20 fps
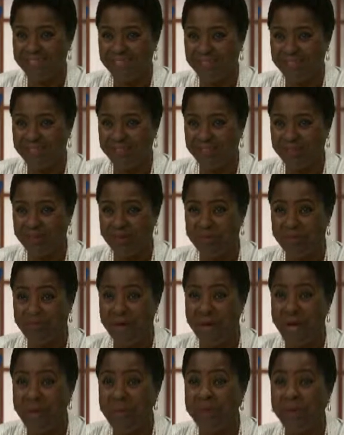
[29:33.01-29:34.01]
which are
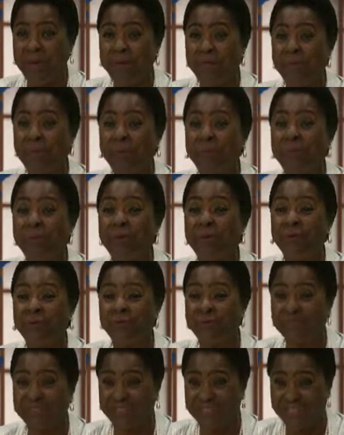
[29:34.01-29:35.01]
baby
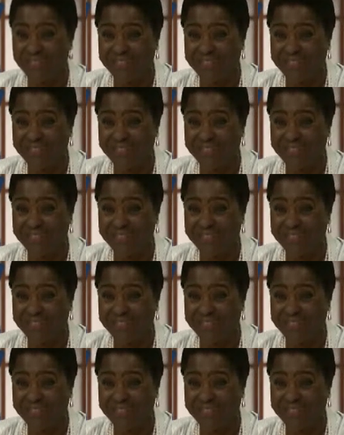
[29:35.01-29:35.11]
boomers,